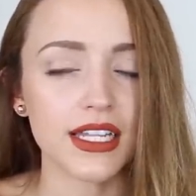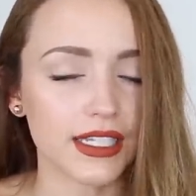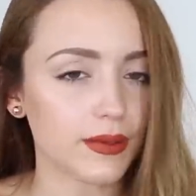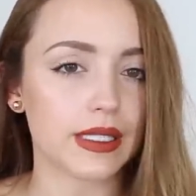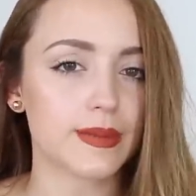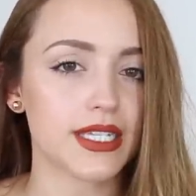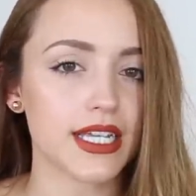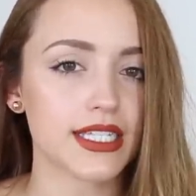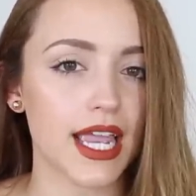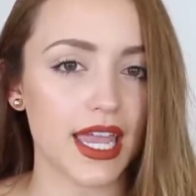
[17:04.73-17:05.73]
liquid
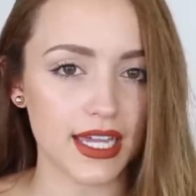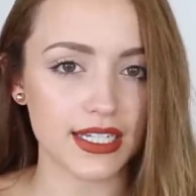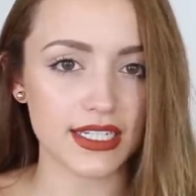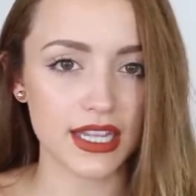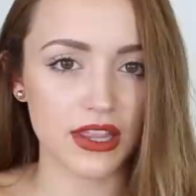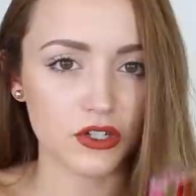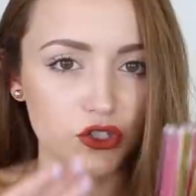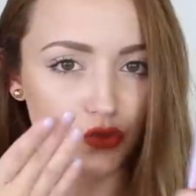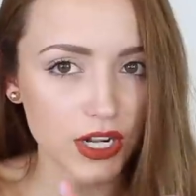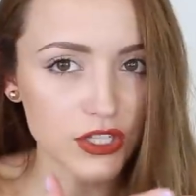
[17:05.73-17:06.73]
lipsticks and they're
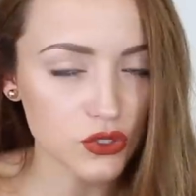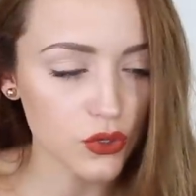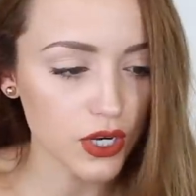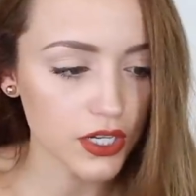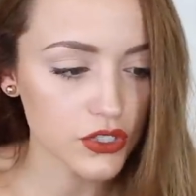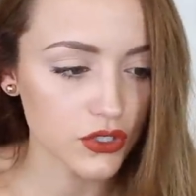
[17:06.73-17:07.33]
drugstore,